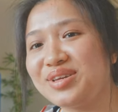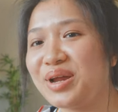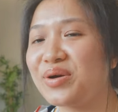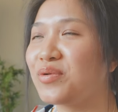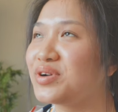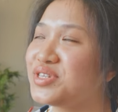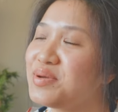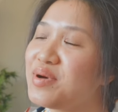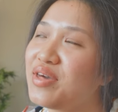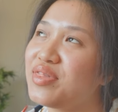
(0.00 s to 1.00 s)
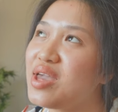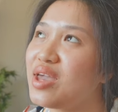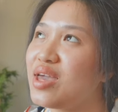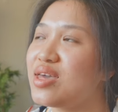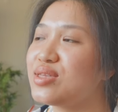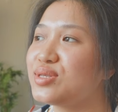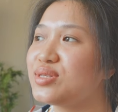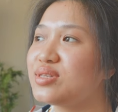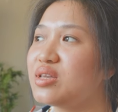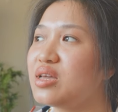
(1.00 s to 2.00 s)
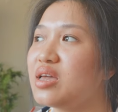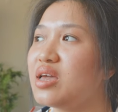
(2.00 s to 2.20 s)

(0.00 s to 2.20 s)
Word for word: I don't know what to say, but I think is